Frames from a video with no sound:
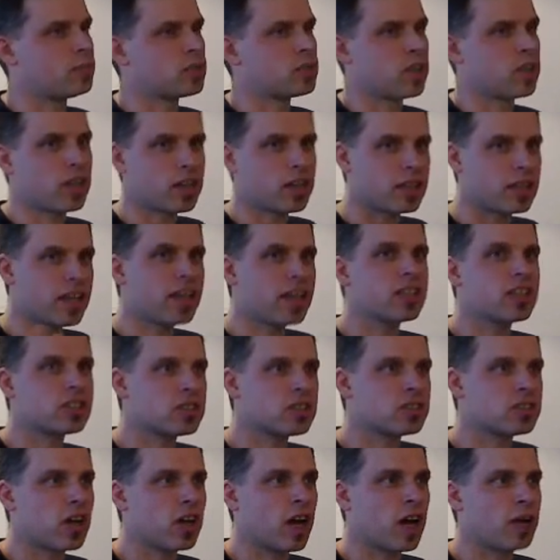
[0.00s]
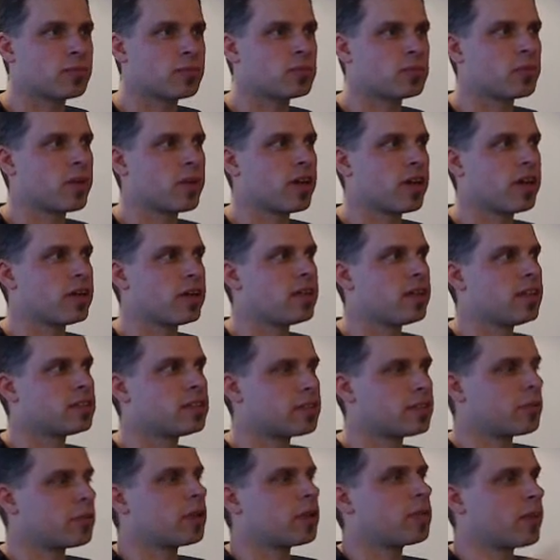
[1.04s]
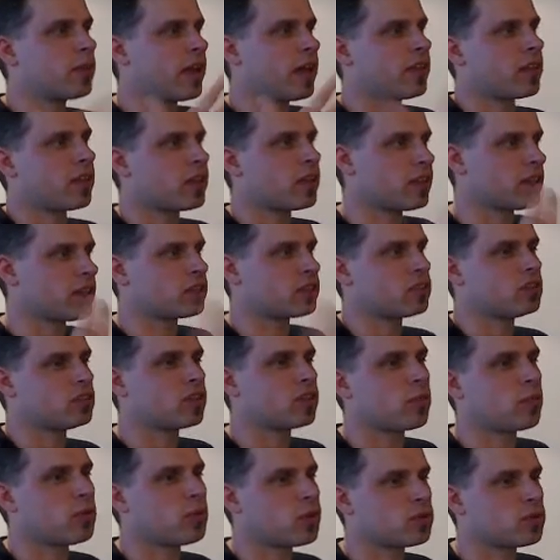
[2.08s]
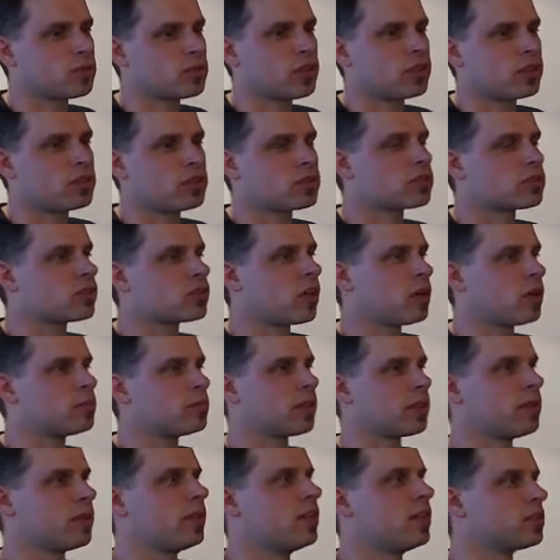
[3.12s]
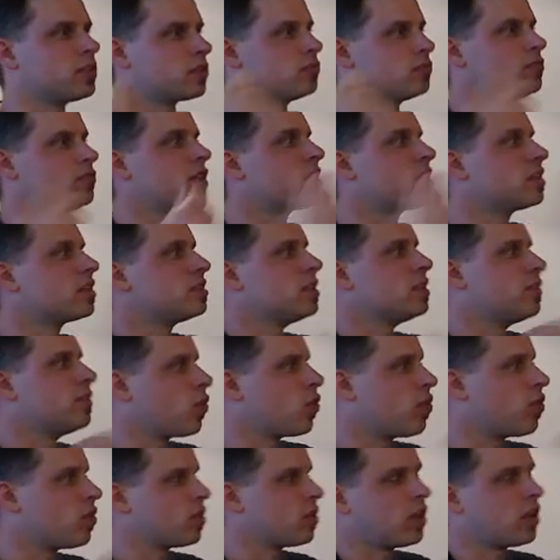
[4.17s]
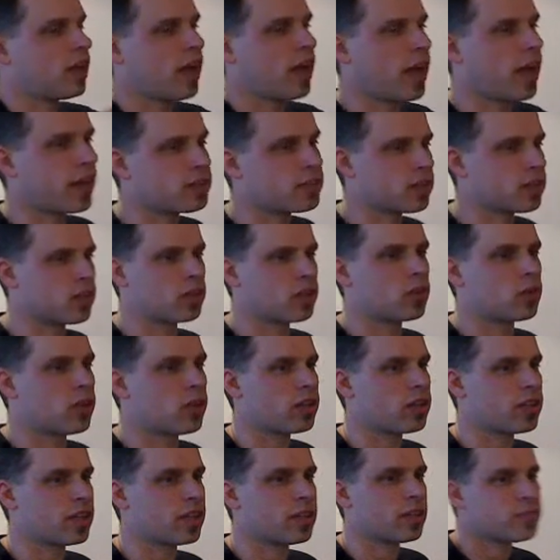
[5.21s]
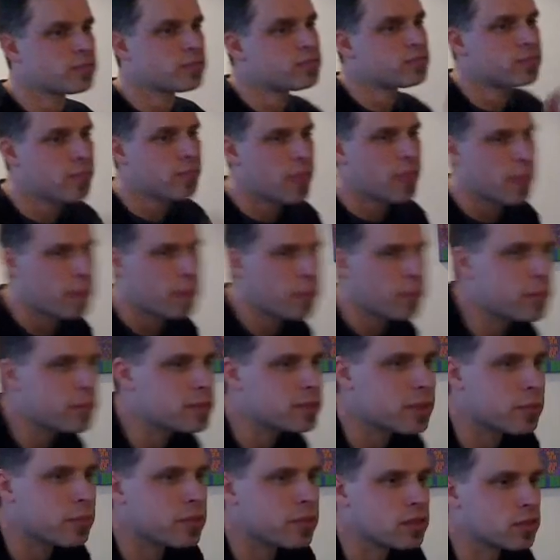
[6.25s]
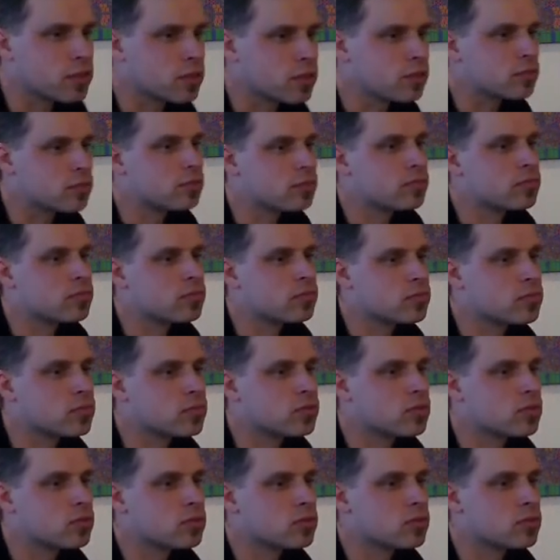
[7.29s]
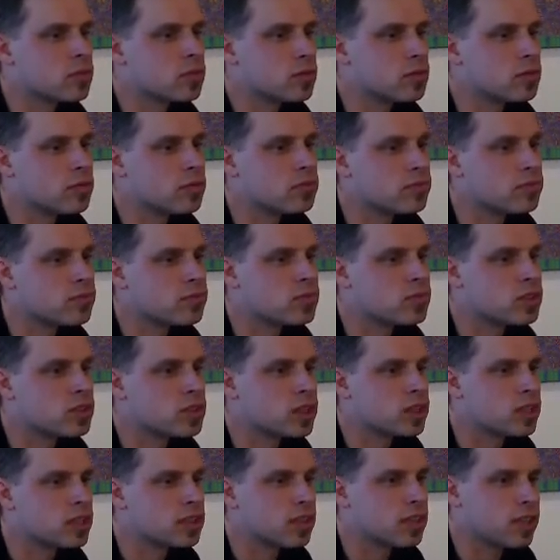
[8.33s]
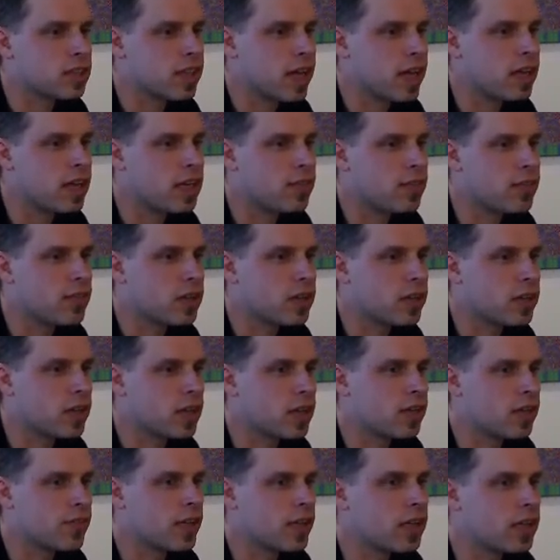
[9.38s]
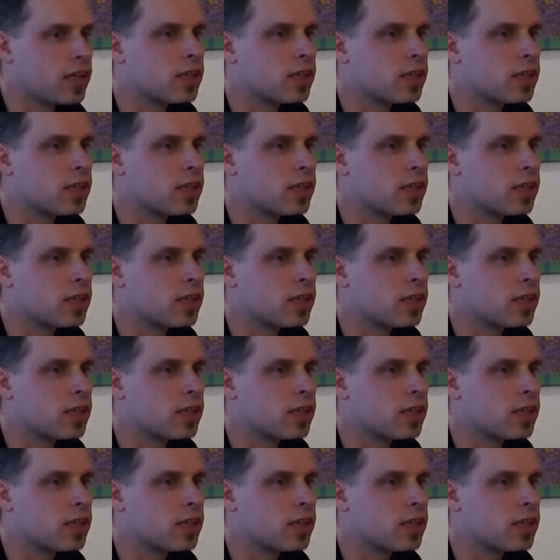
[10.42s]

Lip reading: The collection types where something about the collection type also describes something that's a relative or aggregate quality. Maybe something to suggest at the end if you can think of